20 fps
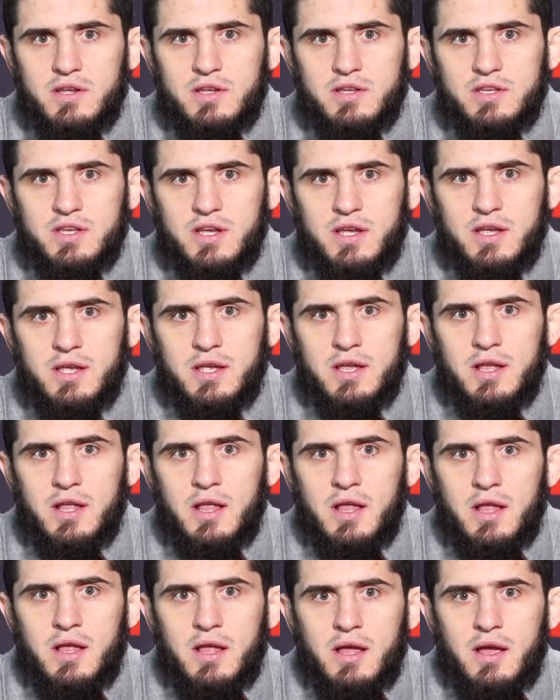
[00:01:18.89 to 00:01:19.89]
he say
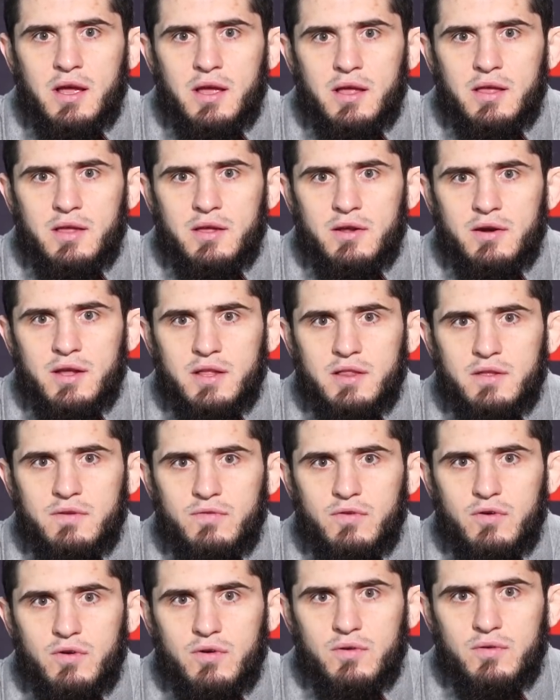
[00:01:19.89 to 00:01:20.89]
he ready
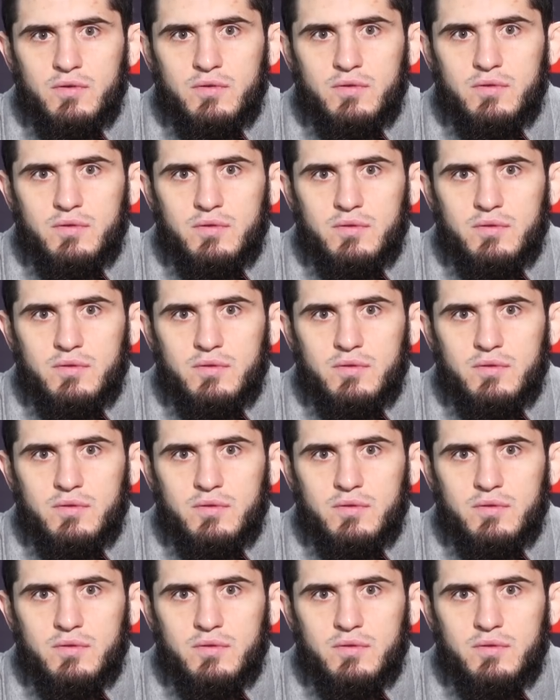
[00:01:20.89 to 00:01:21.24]
for.